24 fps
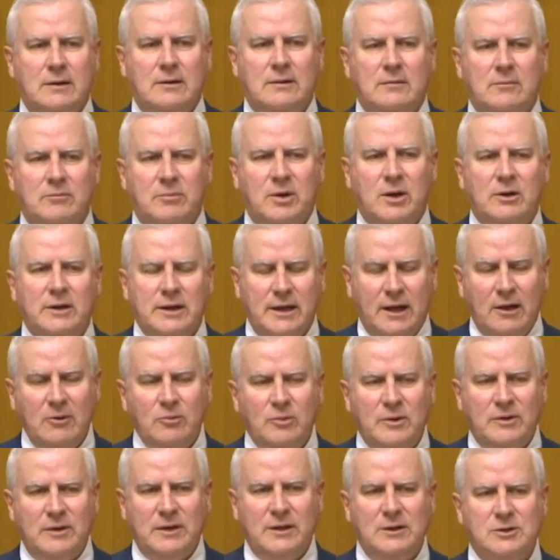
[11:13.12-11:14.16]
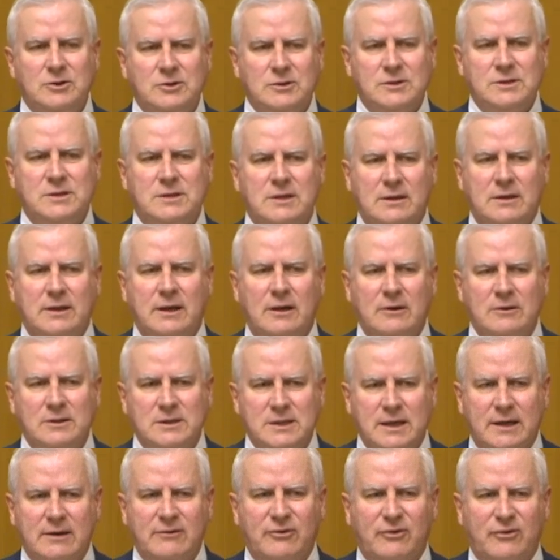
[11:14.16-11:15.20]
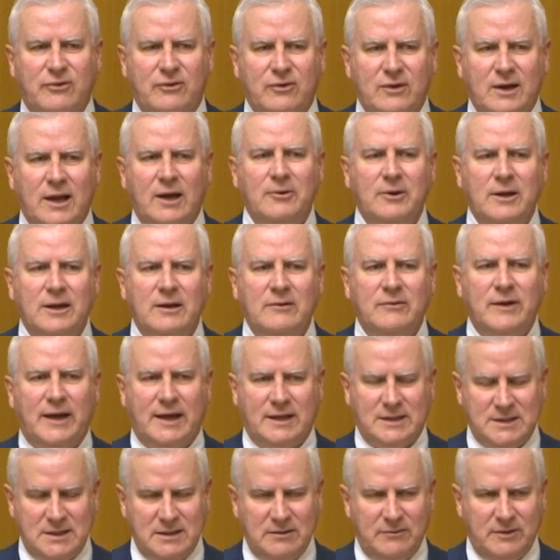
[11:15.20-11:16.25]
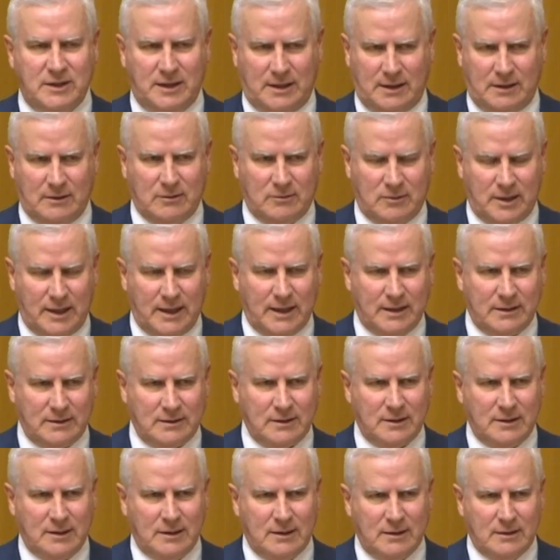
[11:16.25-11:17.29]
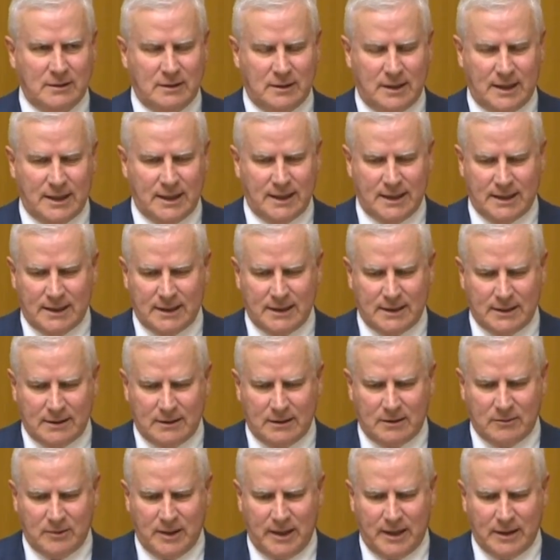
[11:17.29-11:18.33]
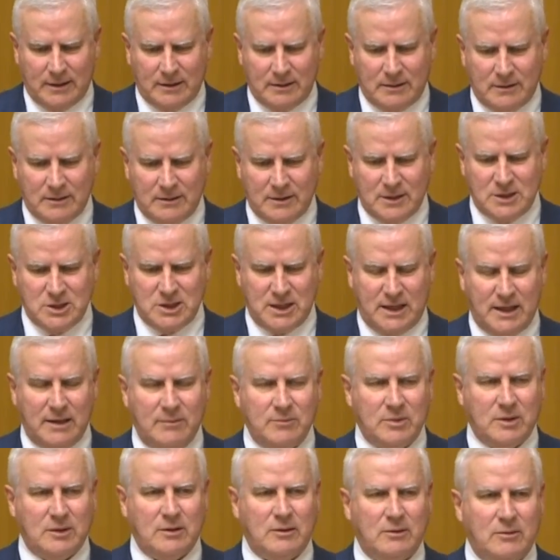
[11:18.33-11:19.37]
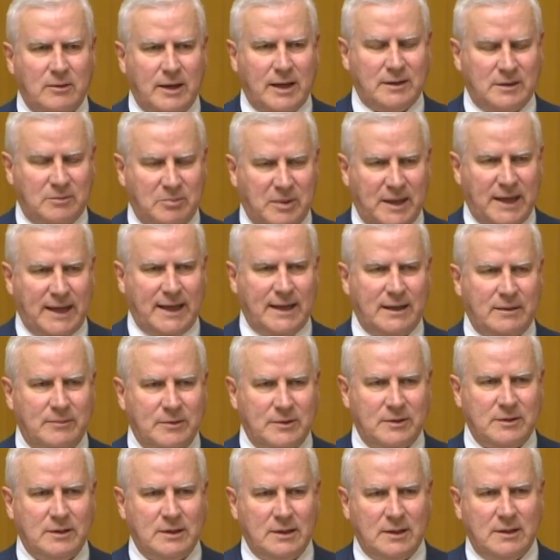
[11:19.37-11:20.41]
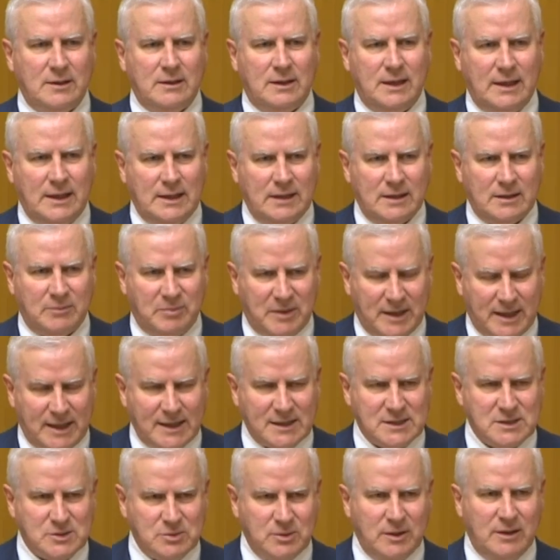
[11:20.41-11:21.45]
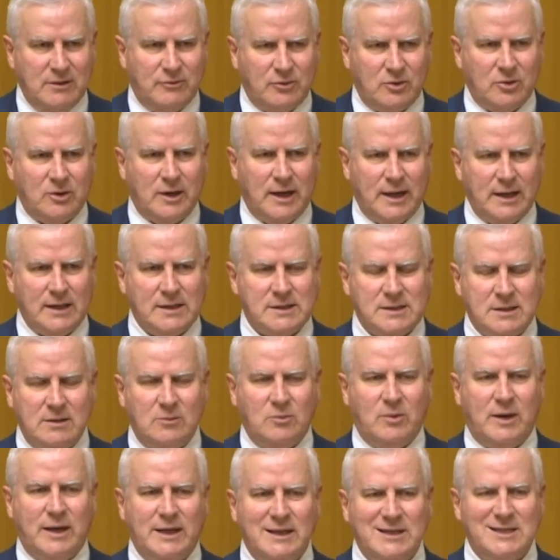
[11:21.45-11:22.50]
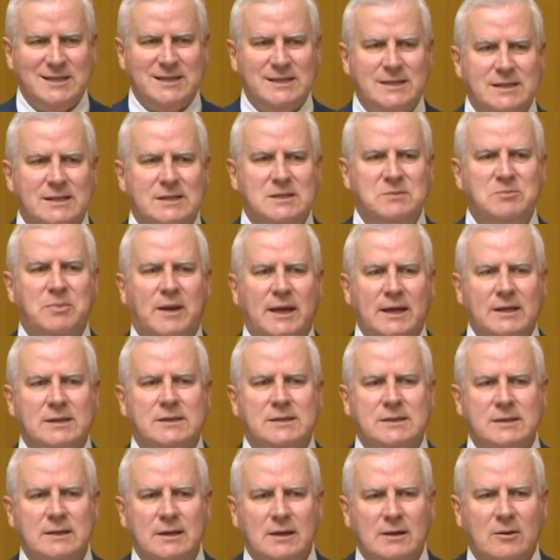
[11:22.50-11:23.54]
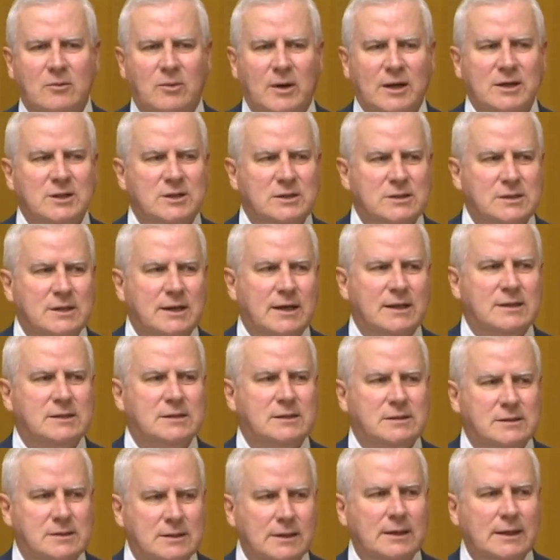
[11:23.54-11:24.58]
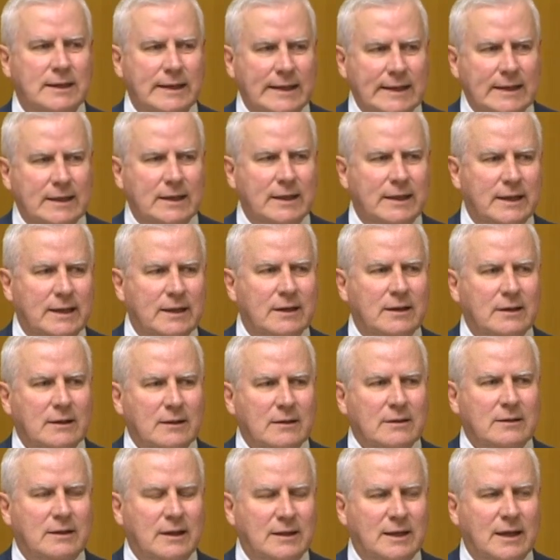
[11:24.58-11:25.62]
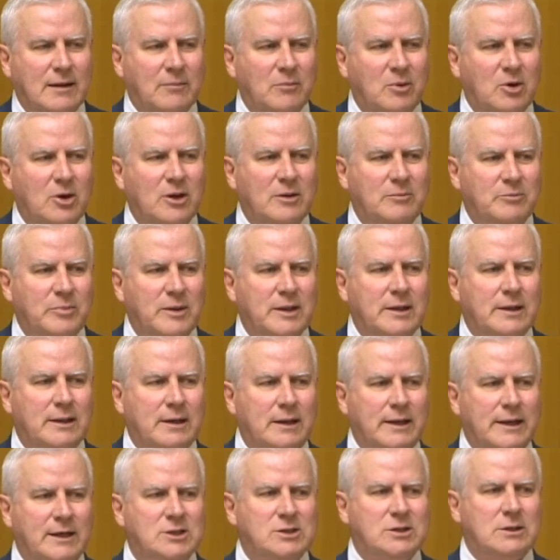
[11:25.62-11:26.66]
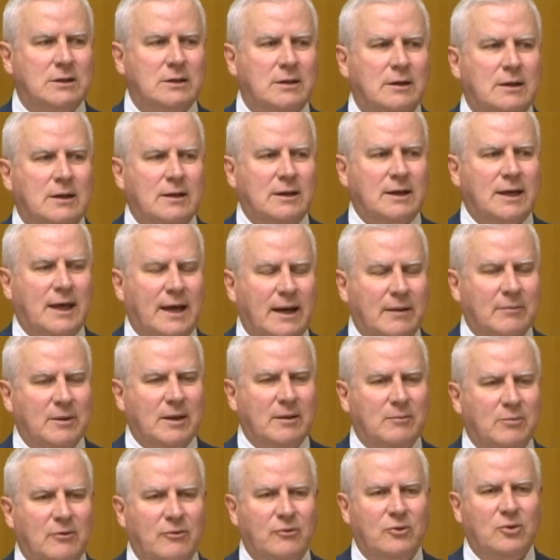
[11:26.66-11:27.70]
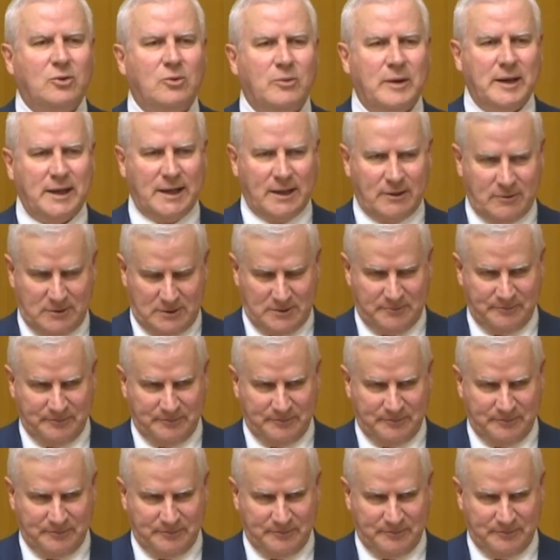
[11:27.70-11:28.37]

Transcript: But I note with interest that there is a flurry of activity around the chamber, around the parliament in the past 24 hours, and one just suspects, one just gets this little inkling that there might be an election coming before we know it.